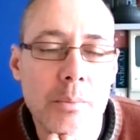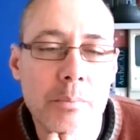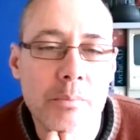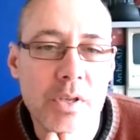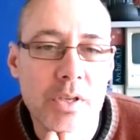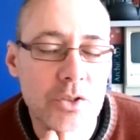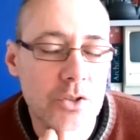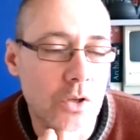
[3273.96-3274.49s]

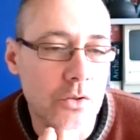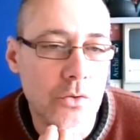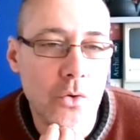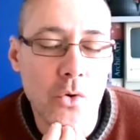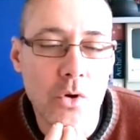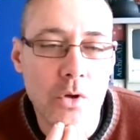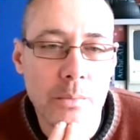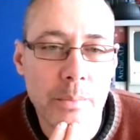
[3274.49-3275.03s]
is on
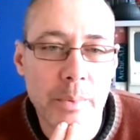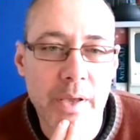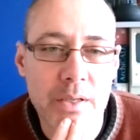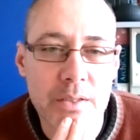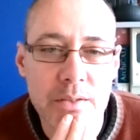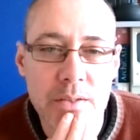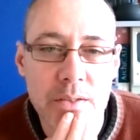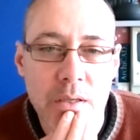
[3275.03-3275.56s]
Google
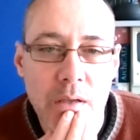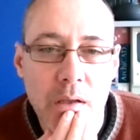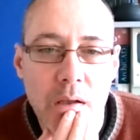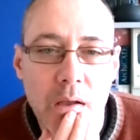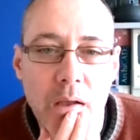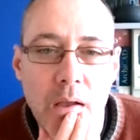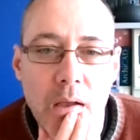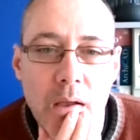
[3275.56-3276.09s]
based.
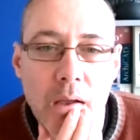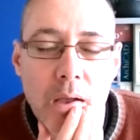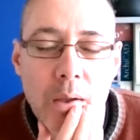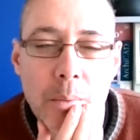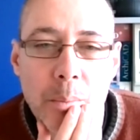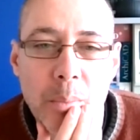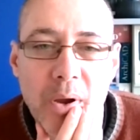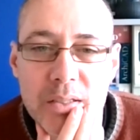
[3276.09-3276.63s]

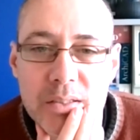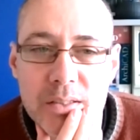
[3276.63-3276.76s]
But